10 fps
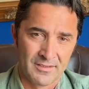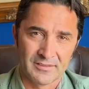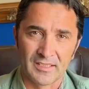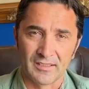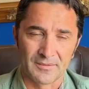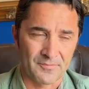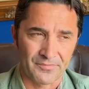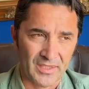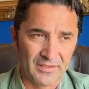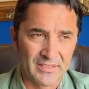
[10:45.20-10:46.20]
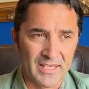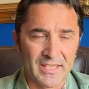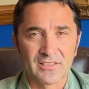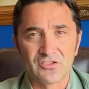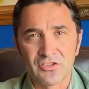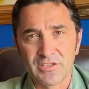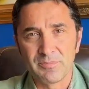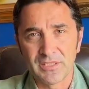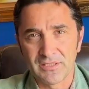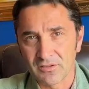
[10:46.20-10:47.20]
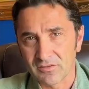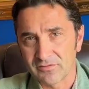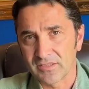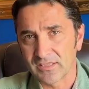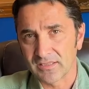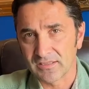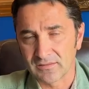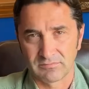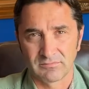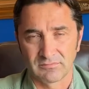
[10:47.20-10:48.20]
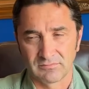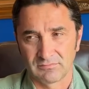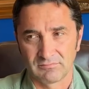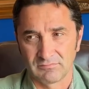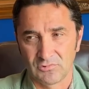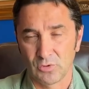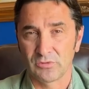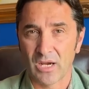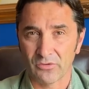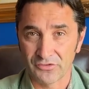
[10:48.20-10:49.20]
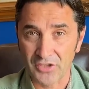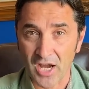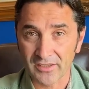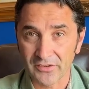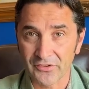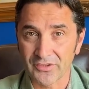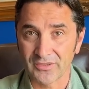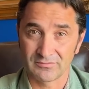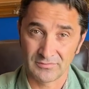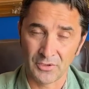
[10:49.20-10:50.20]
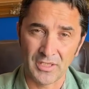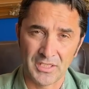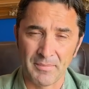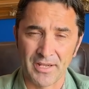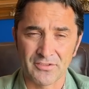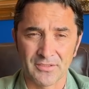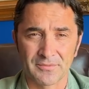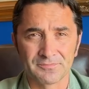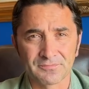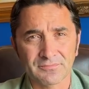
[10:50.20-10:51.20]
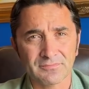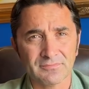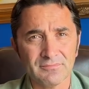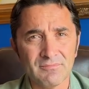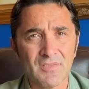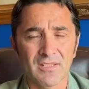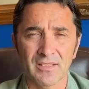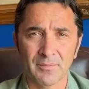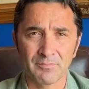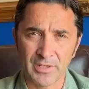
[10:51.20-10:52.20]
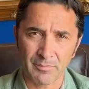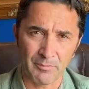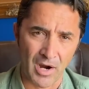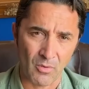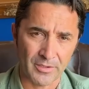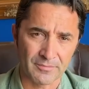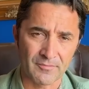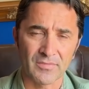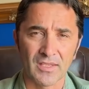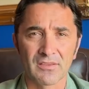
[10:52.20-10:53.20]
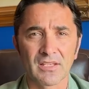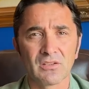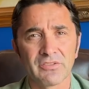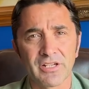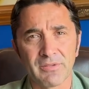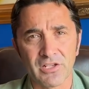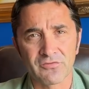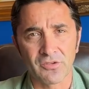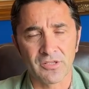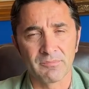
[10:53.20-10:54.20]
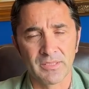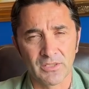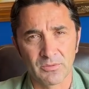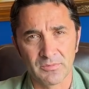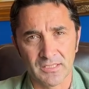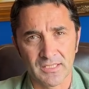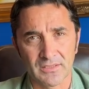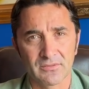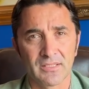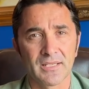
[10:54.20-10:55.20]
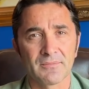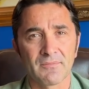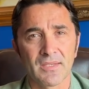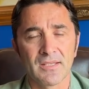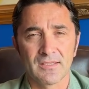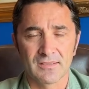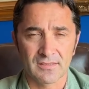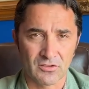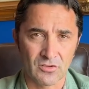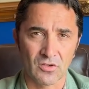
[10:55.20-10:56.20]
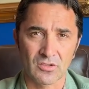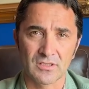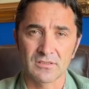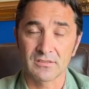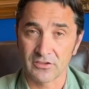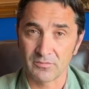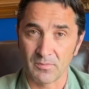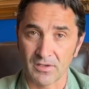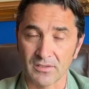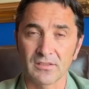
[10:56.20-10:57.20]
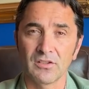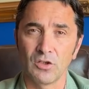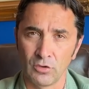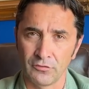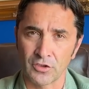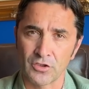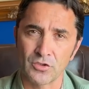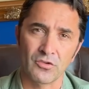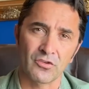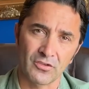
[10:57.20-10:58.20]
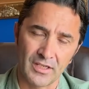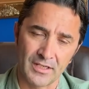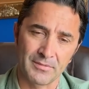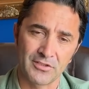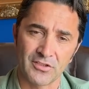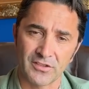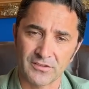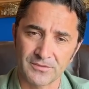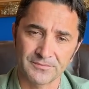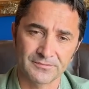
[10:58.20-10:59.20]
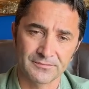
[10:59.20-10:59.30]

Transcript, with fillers: Still, if they had a GDP of uh, $2,000, you can imagine their, their power. Thank you very much for being with me again today. Stay strong, stay smart, look for the truth, and be just.